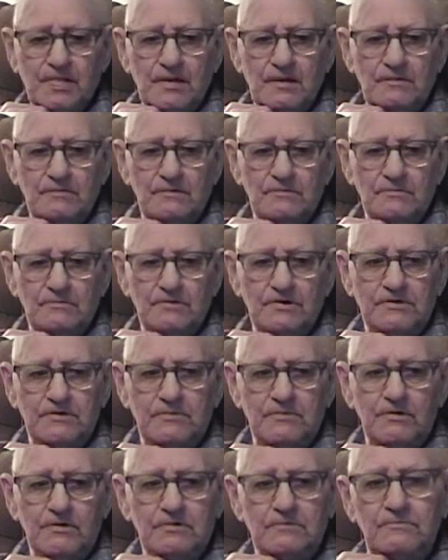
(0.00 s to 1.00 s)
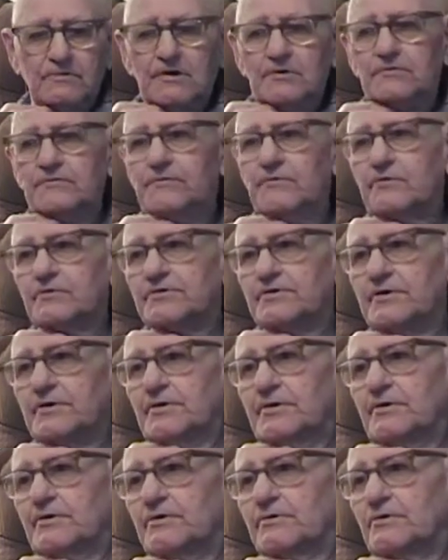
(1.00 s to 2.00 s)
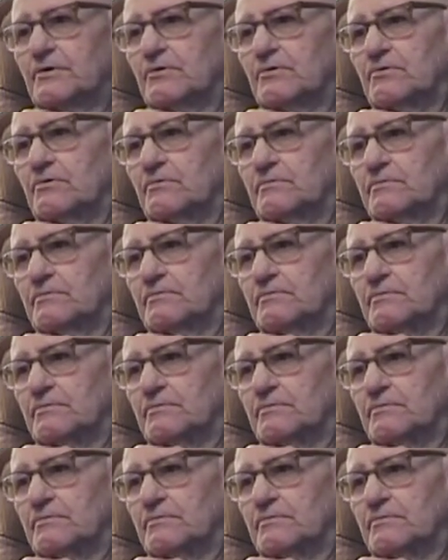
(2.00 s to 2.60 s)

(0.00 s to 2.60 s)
went to work when I was 14 years old.